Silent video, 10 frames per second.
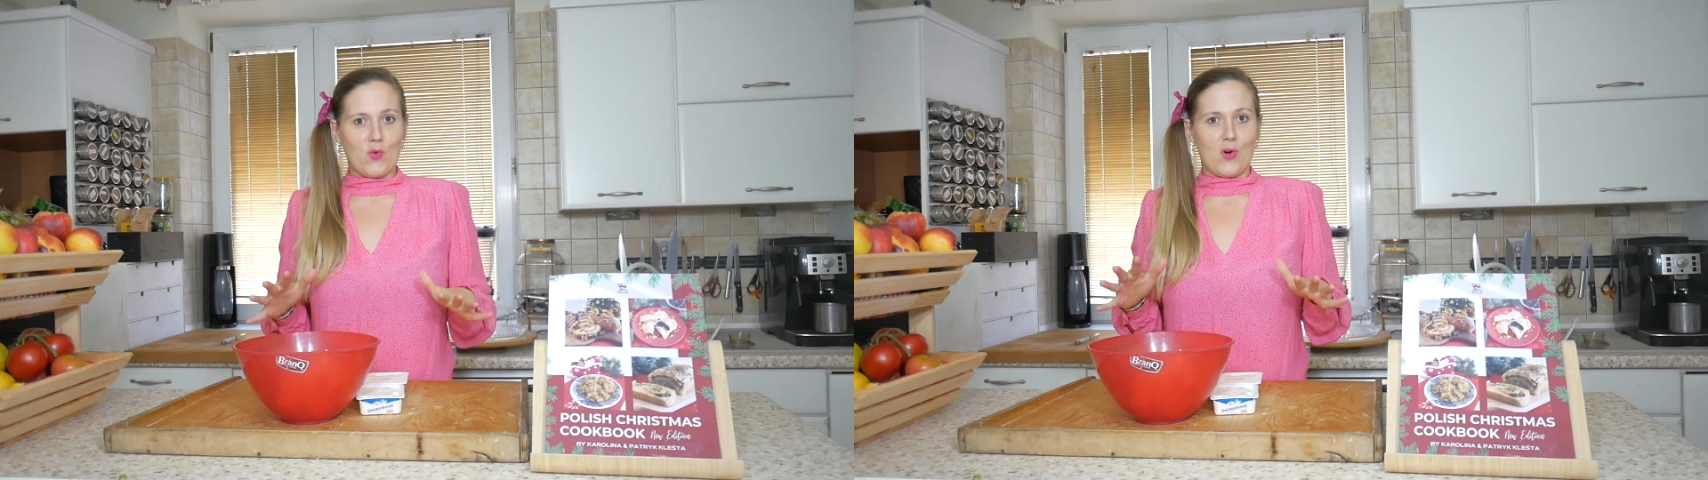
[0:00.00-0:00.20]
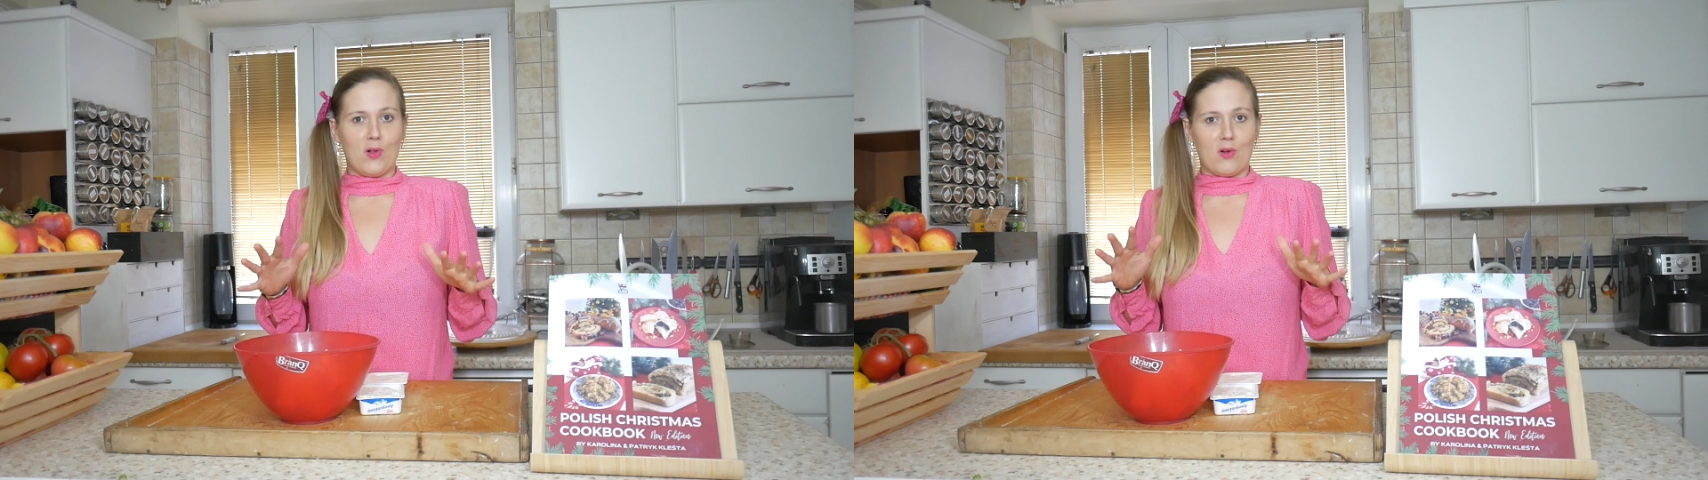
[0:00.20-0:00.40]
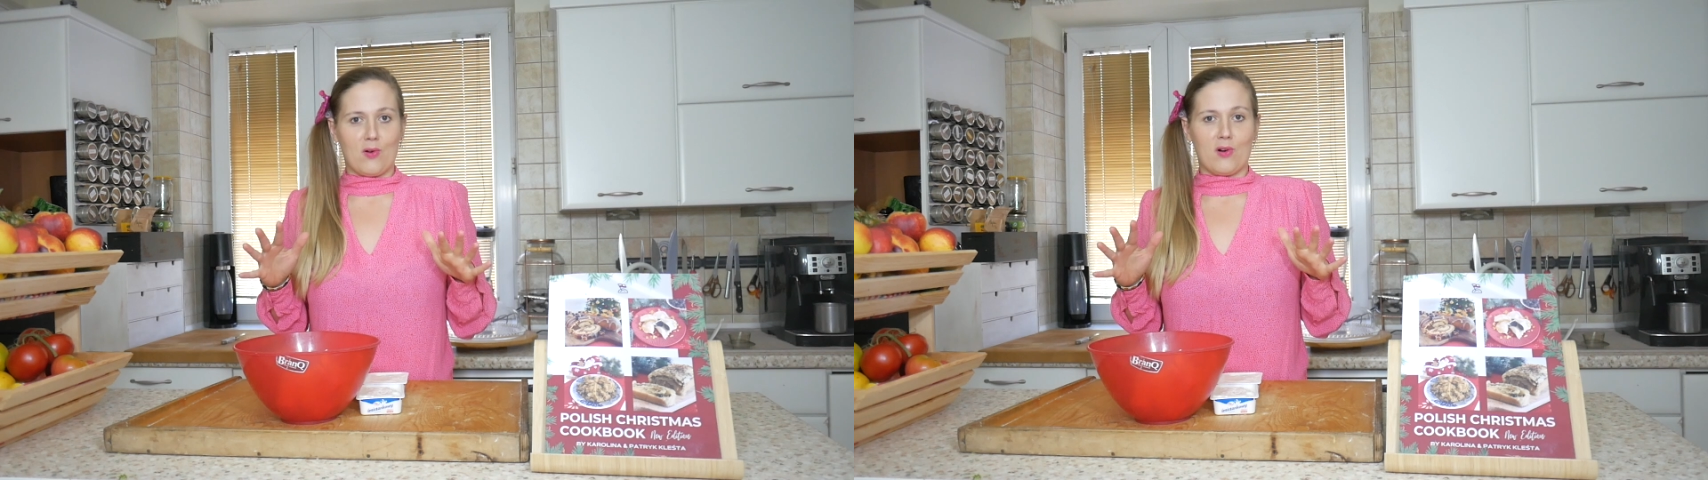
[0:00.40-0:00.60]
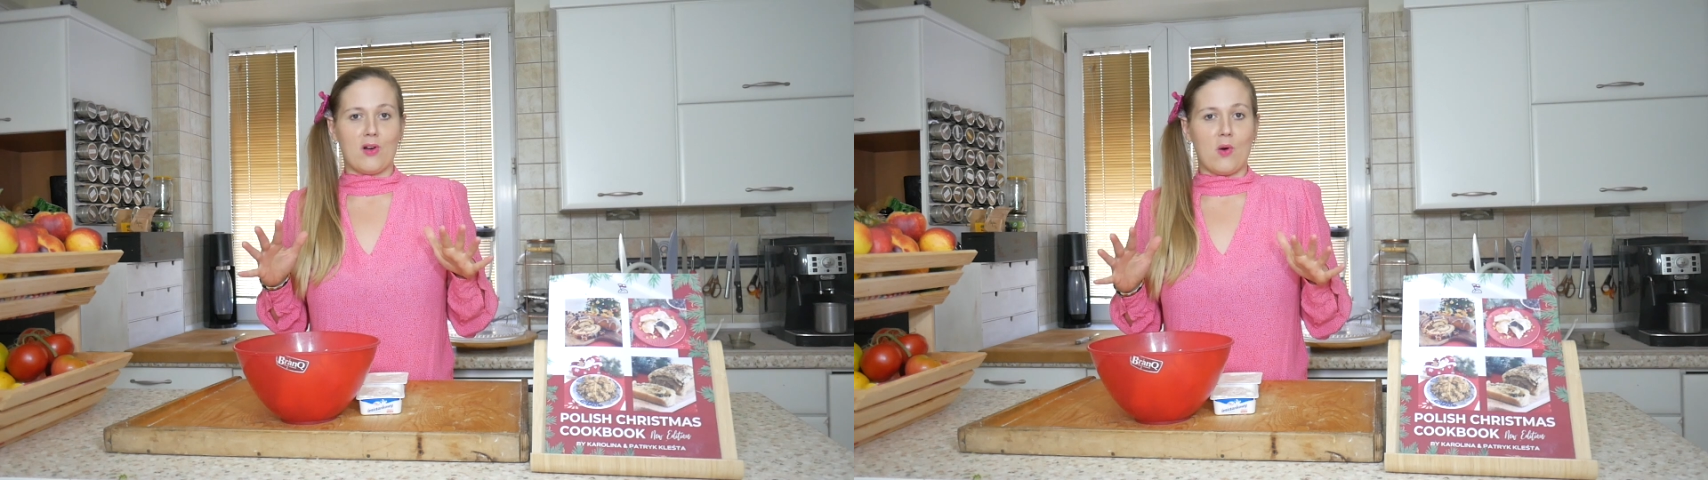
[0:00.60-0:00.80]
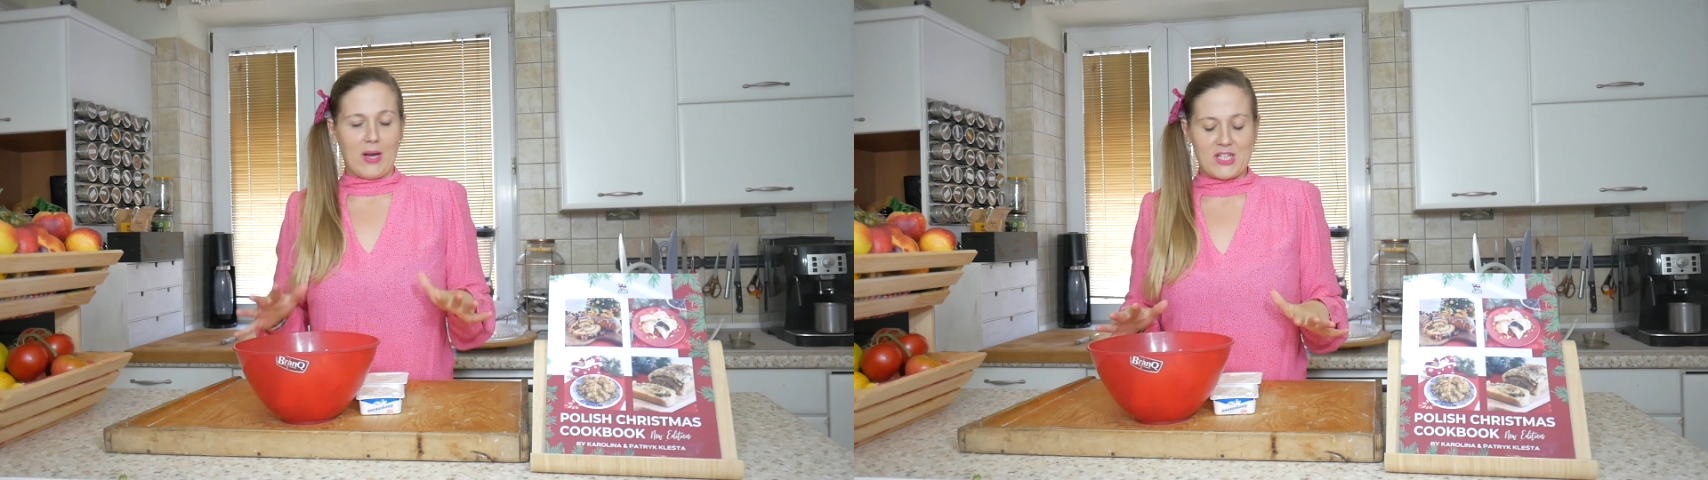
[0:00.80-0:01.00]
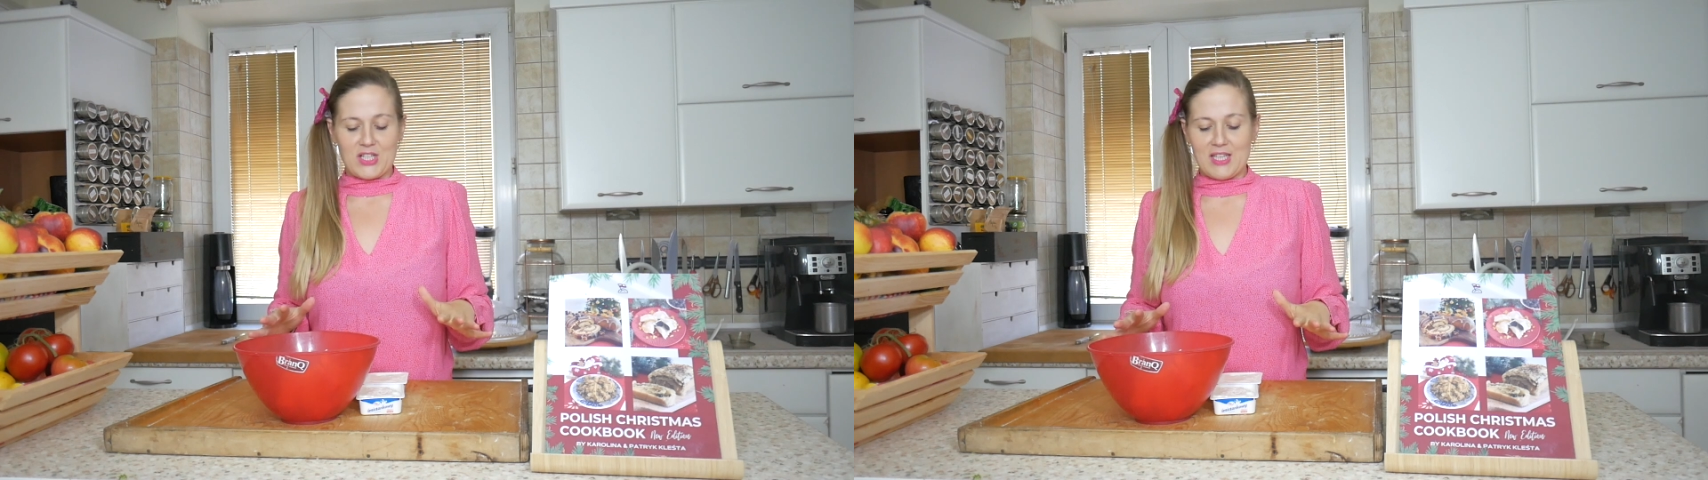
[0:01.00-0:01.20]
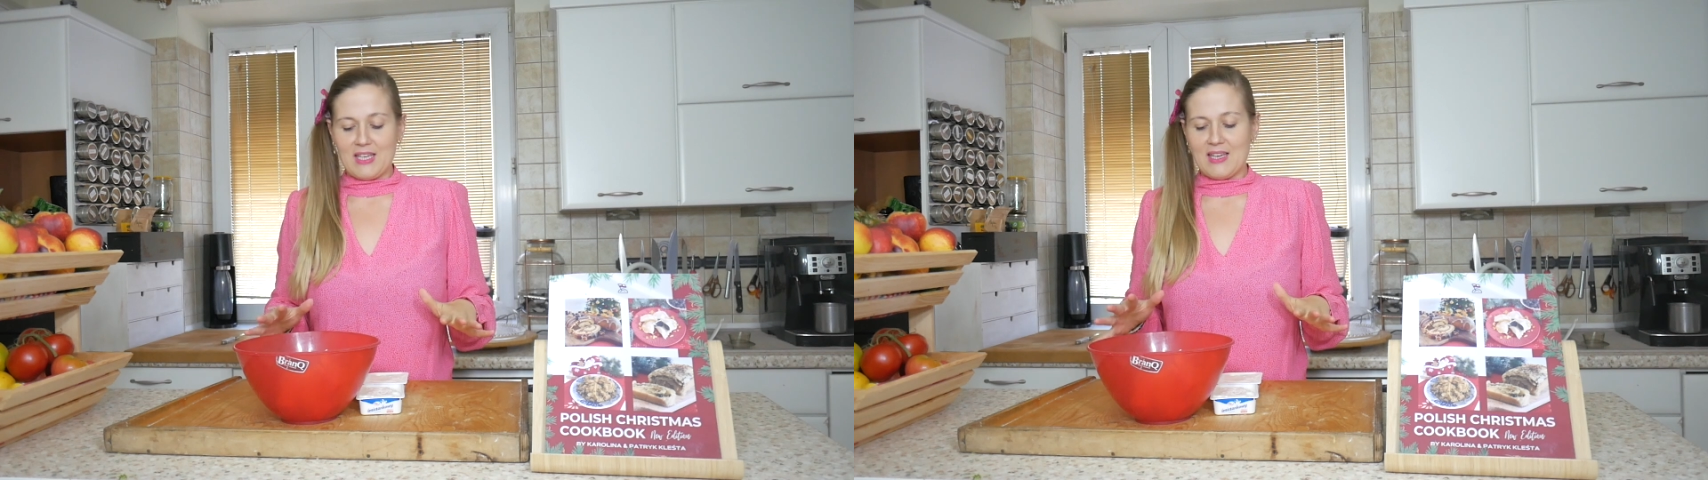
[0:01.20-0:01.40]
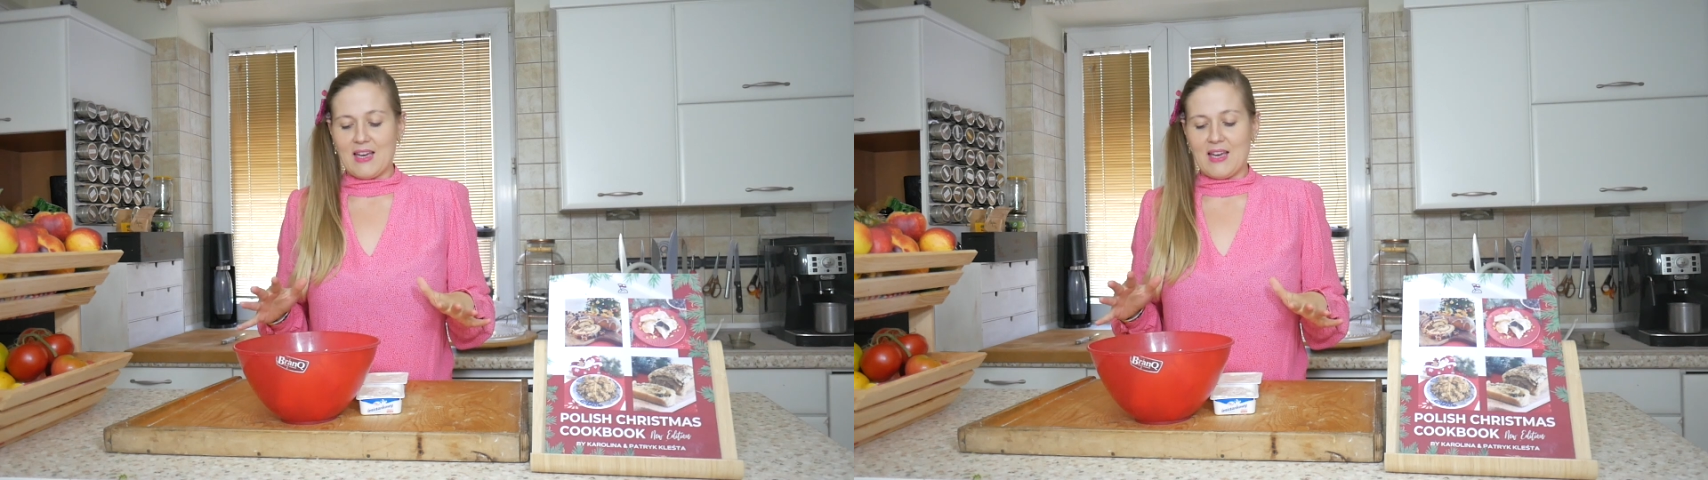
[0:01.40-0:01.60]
for kołaczki